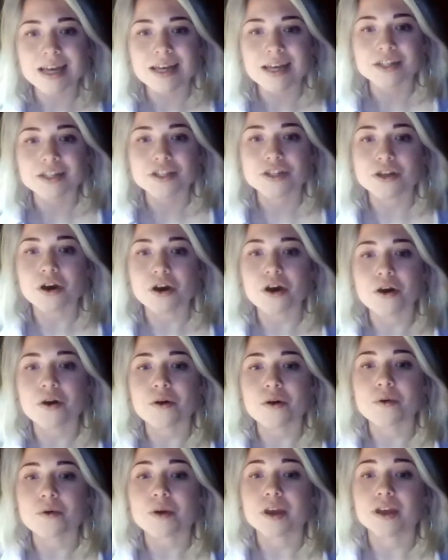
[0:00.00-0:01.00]

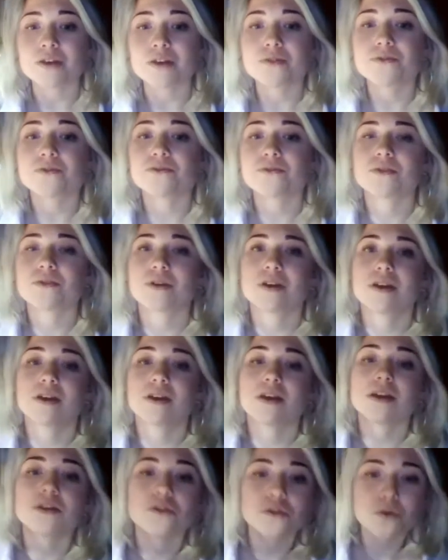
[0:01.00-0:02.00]
So if
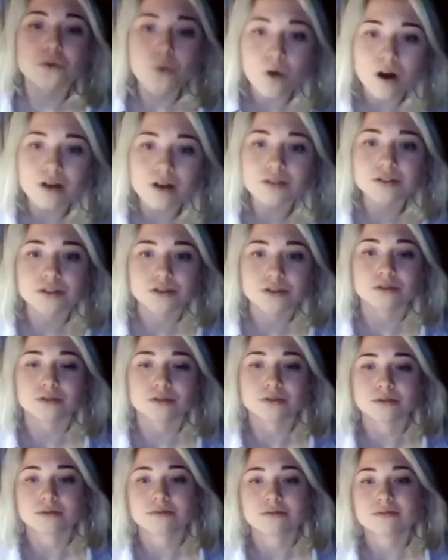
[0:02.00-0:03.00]
you want
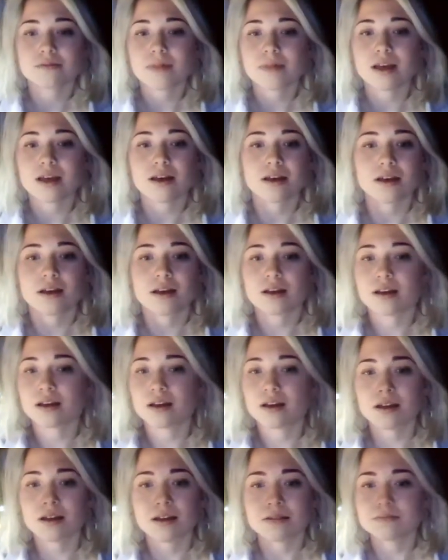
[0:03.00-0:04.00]
to
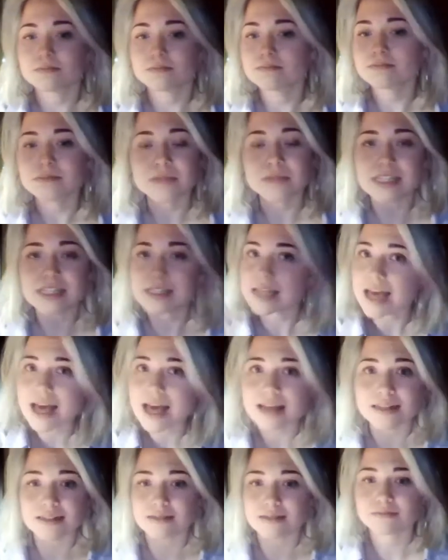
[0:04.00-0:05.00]

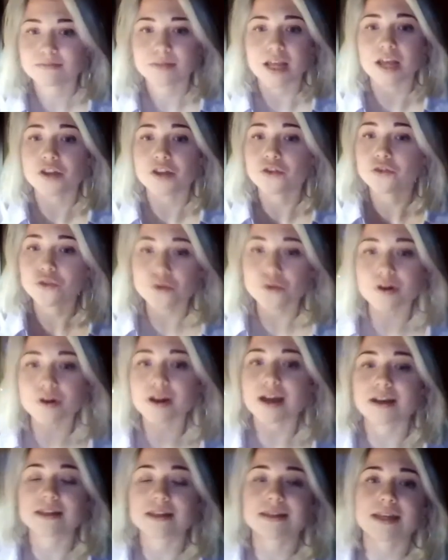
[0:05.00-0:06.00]
set a new
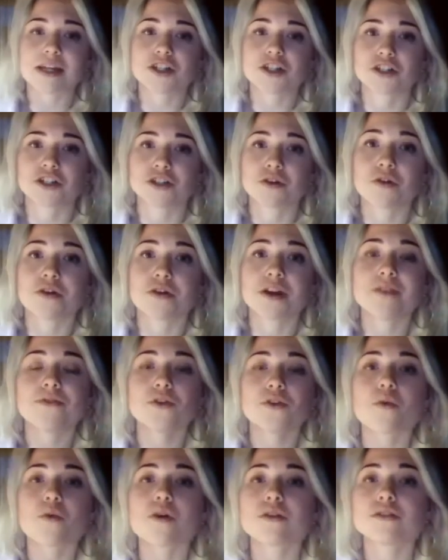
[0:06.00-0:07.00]
organization, or if
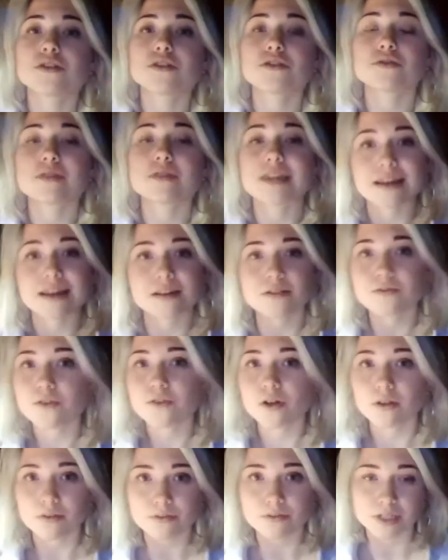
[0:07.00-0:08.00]
you want to get
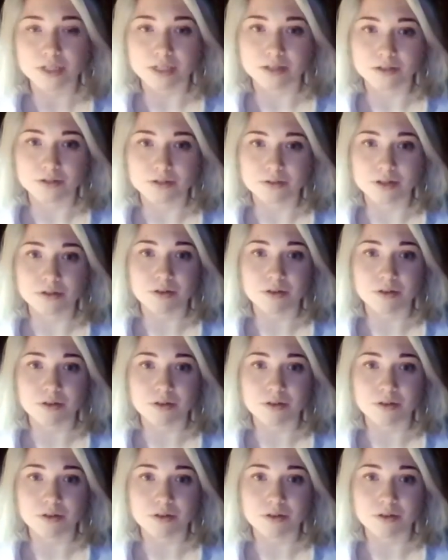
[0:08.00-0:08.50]
involved into